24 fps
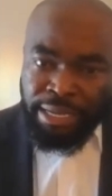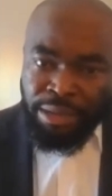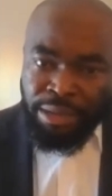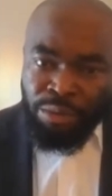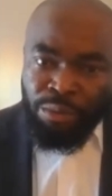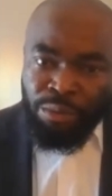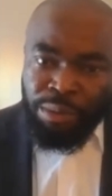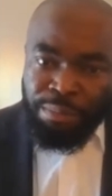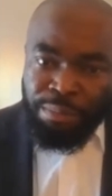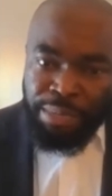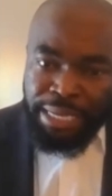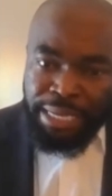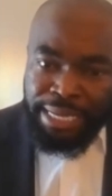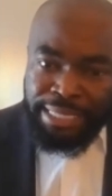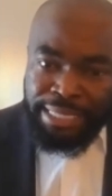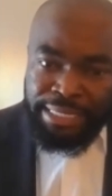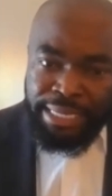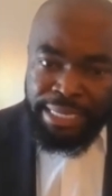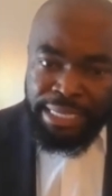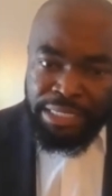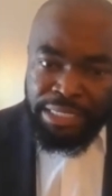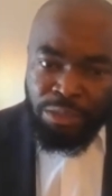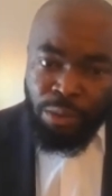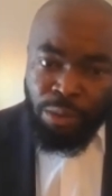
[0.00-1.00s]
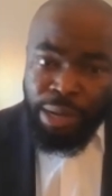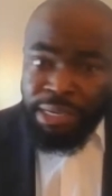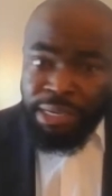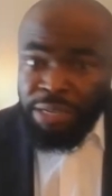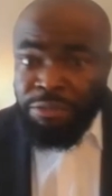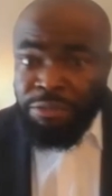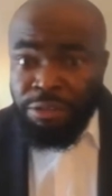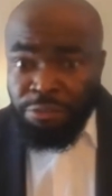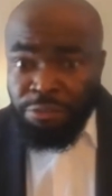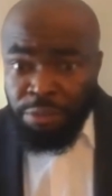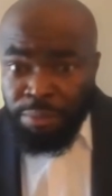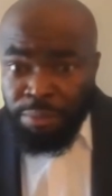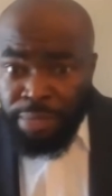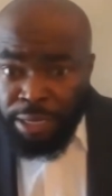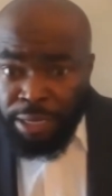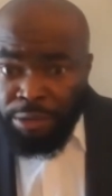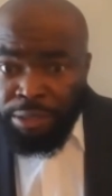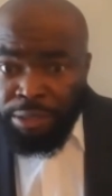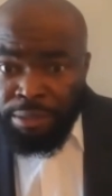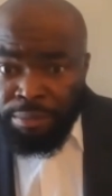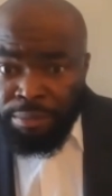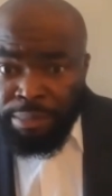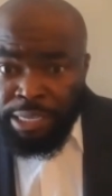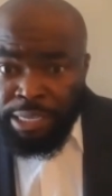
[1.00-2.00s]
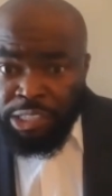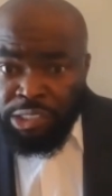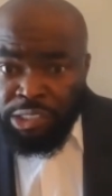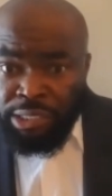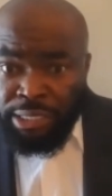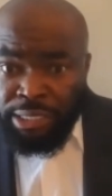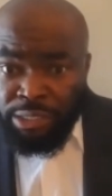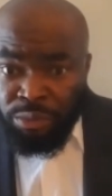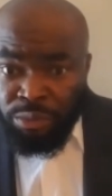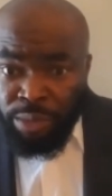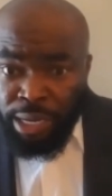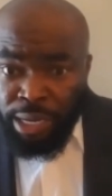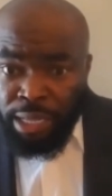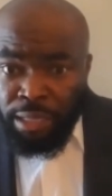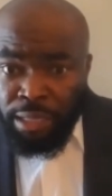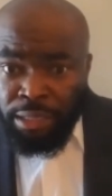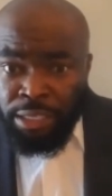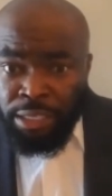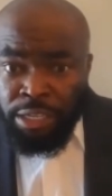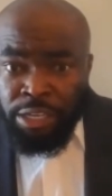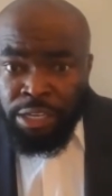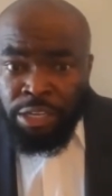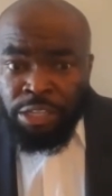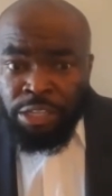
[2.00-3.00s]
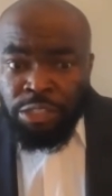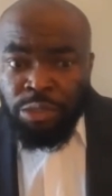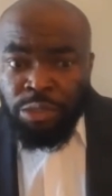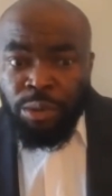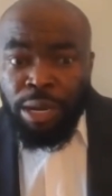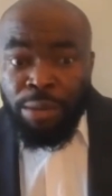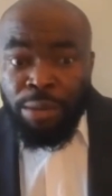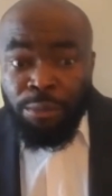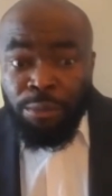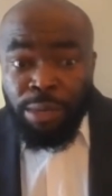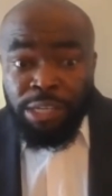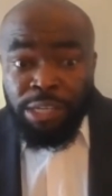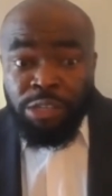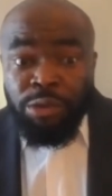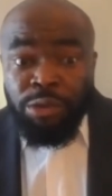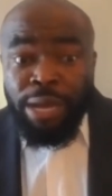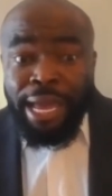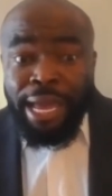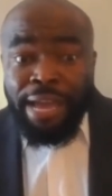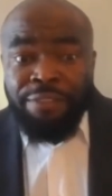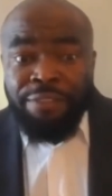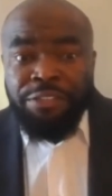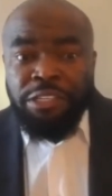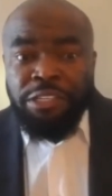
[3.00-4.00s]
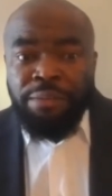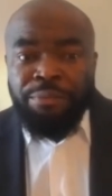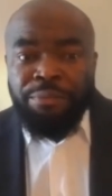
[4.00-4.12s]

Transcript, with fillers: with psa is quite different from the other patient as well so when you have some